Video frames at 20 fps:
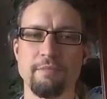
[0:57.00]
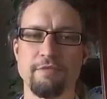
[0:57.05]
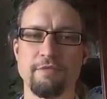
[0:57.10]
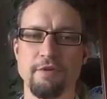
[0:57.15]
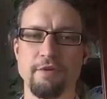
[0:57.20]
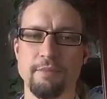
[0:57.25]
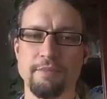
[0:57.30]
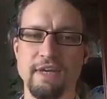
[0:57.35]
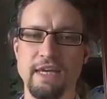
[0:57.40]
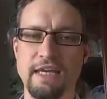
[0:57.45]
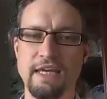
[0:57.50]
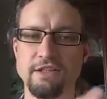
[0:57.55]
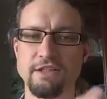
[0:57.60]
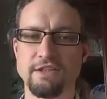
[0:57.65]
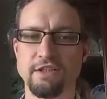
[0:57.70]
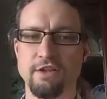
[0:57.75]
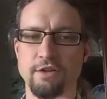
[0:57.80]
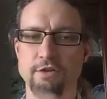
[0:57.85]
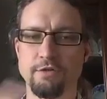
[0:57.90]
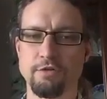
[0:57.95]
from
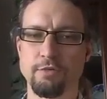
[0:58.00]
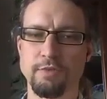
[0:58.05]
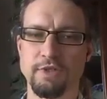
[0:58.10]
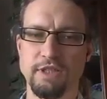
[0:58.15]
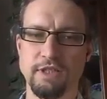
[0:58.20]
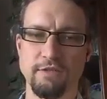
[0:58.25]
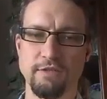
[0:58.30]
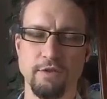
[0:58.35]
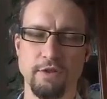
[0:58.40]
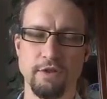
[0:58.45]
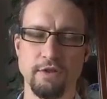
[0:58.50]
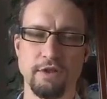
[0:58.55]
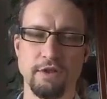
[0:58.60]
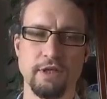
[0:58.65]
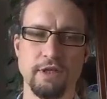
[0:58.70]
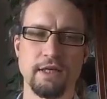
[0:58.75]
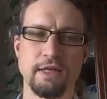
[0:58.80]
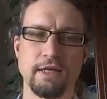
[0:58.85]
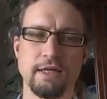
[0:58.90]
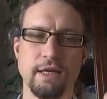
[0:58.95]
ancient through medieval.
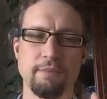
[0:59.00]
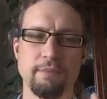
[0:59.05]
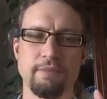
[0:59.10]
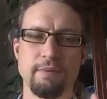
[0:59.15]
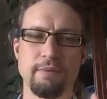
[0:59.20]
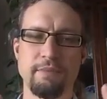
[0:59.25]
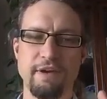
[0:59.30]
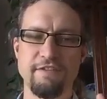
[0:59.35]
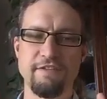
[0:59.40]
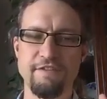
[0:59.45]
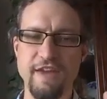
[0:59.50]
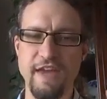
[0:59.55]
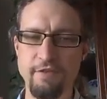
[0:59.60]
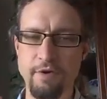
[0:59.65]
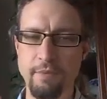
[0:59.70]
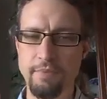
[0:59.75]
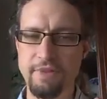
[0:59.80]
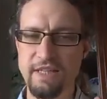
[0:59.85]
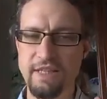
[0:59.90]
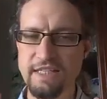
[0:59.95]
But my
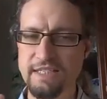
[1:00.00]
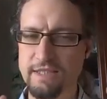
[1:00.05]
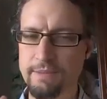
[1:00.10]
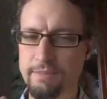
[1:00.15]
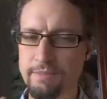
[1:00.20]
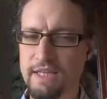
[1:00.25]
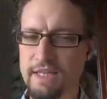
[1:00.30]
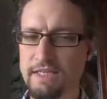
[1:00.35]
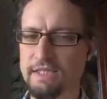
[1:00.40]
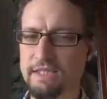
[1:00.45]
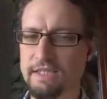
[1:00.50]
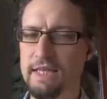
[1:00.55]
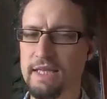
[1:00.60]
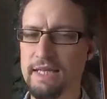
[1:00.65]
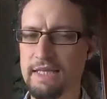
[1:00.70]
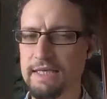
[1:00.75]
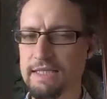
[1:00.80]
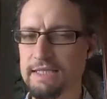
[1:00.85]
favorite place to play is the late